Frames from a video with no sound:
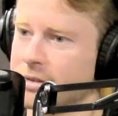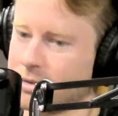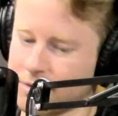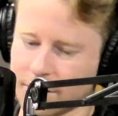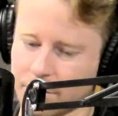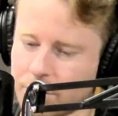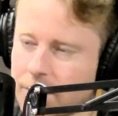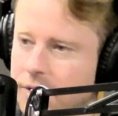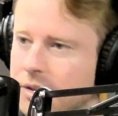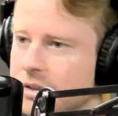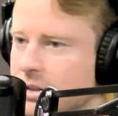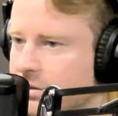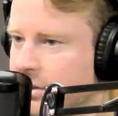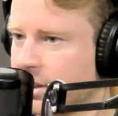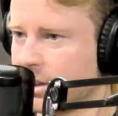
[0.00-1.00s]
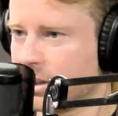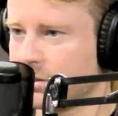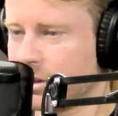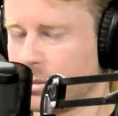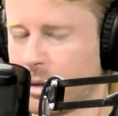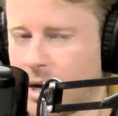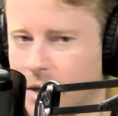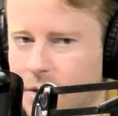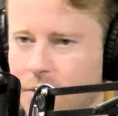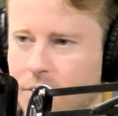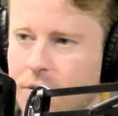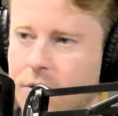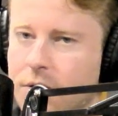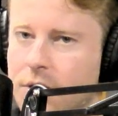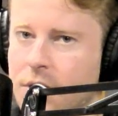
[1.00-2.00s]
Some relative can live in the
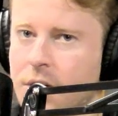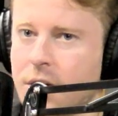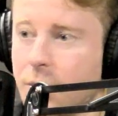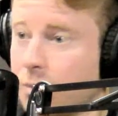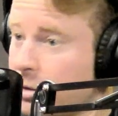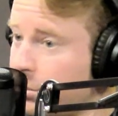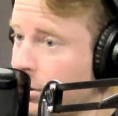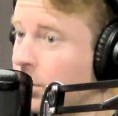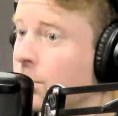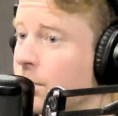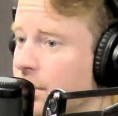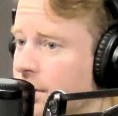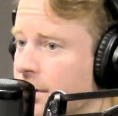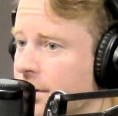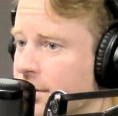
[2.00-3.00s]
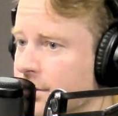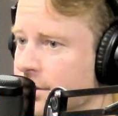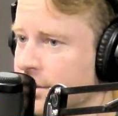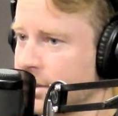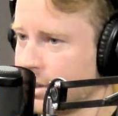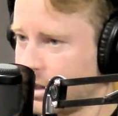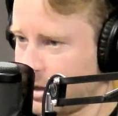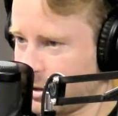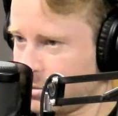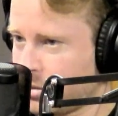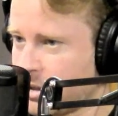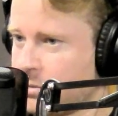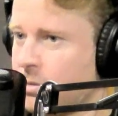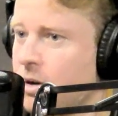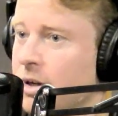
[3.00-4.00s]
backyard. We built one of those here in
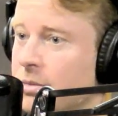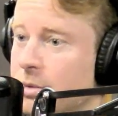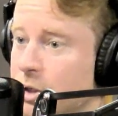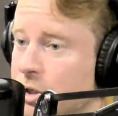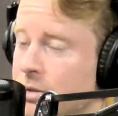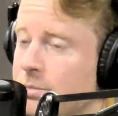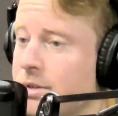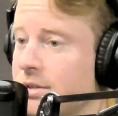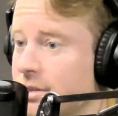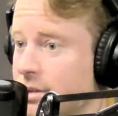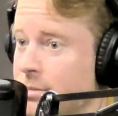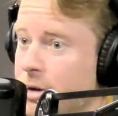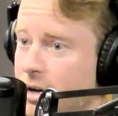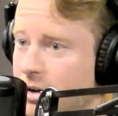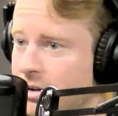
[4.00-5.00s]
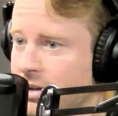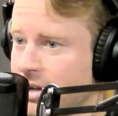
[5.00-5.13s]
Pittsburgh, and we shipped it to the mall.